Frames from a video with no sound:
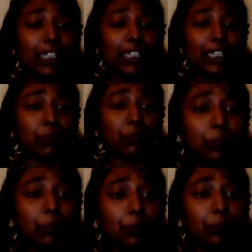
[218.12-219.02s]
heads? What do
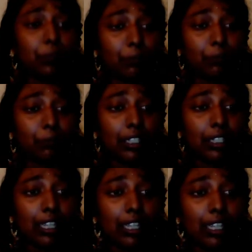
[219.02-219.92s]
you do?
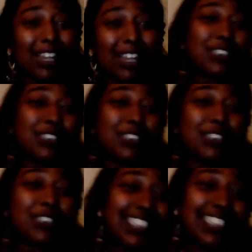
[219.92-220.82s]
Now, it's not
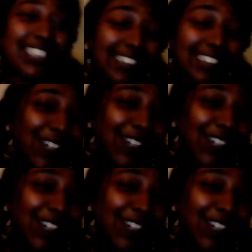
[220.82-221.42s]
exactly the kind of